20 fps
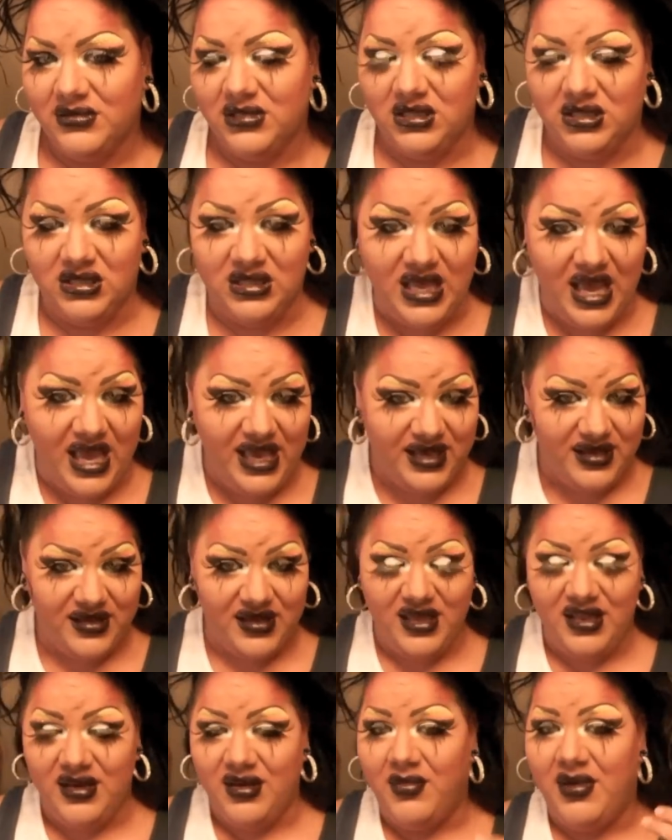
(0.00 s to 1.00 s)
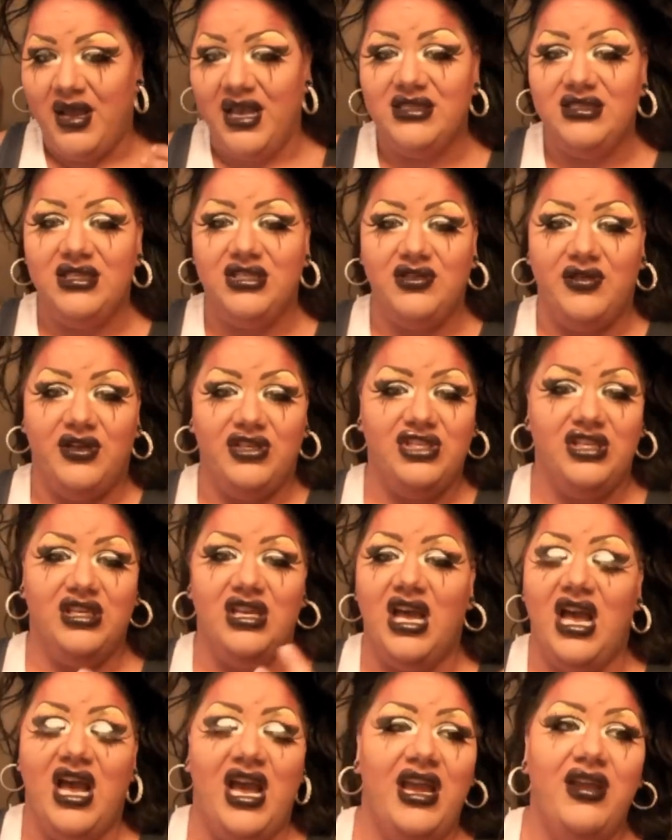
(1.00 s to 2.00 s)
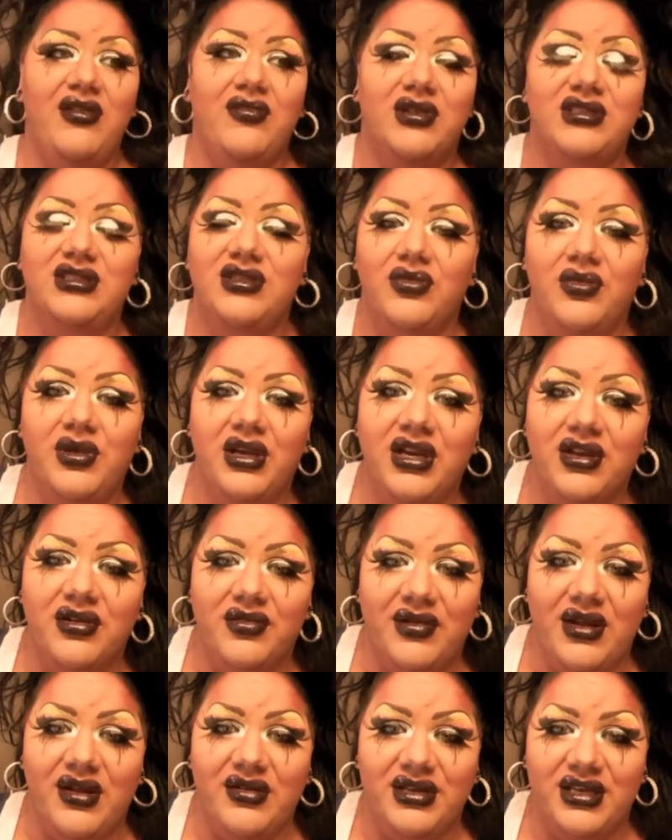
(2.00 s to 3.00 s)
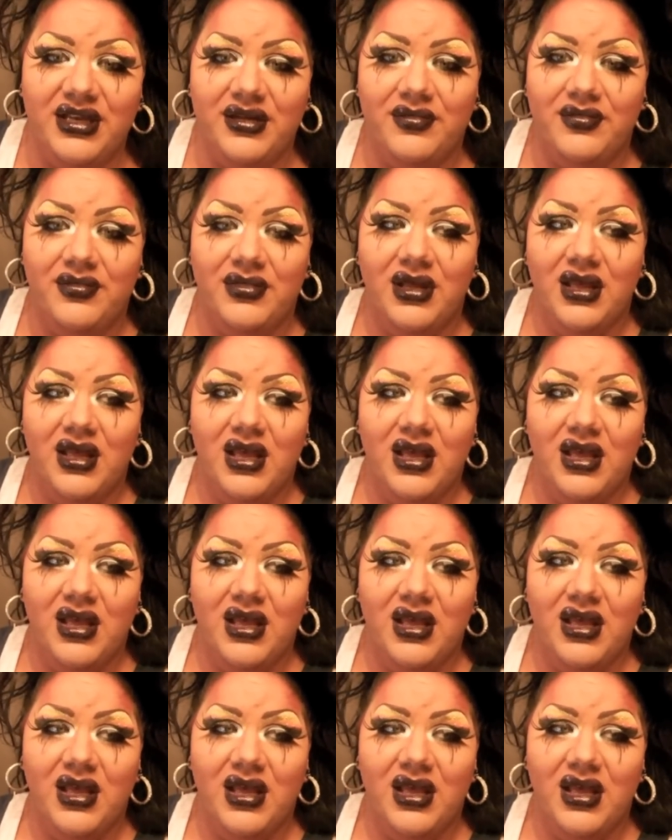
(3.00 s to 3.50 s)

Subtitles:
Like, in my situation, I wasn't weird around him.